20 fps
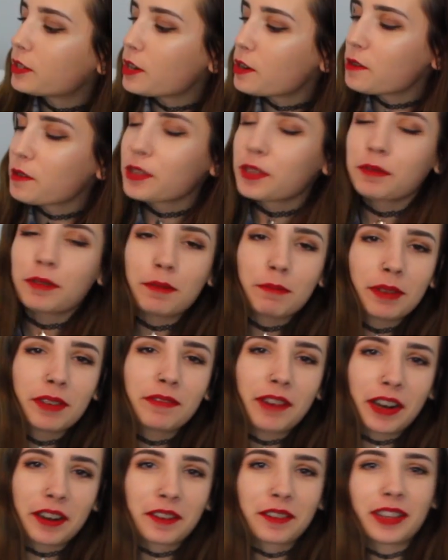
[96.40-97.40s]
So this wouldn't be a
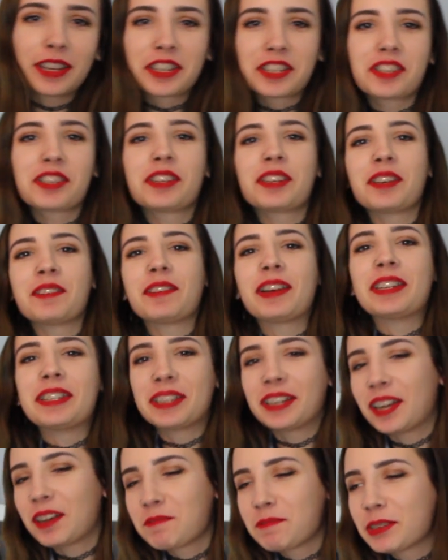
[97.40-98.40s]
vinyl collection if I
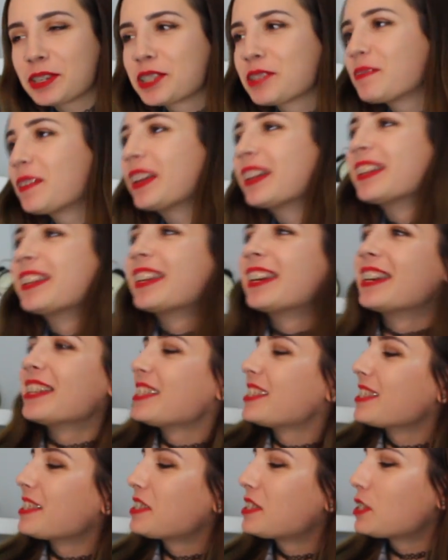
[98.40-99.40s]
didn't have Pierce the Veil in
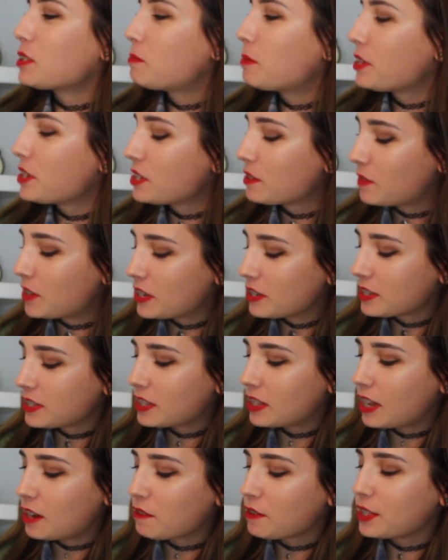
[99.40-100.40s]
it. So this is Pierce the Veil's
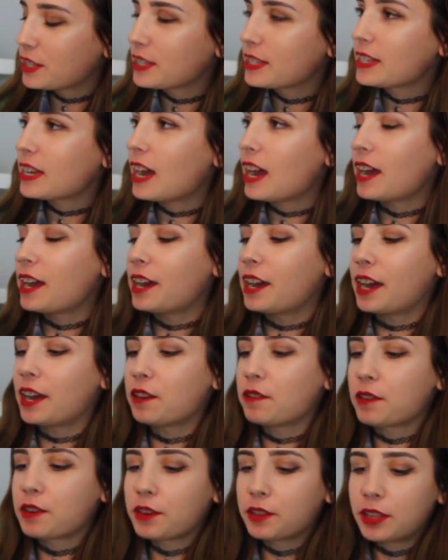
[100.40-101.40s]
Cloud of the Sky.
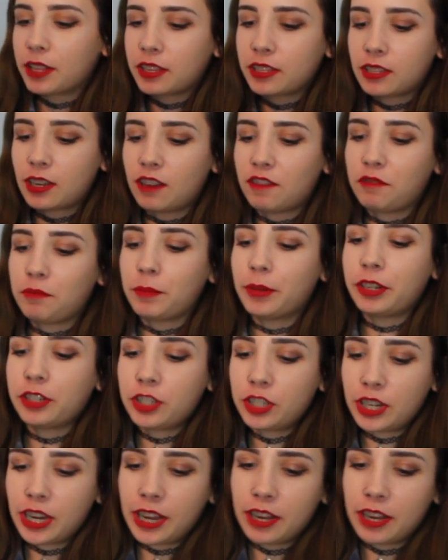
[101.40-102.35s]
I ordered this off Merch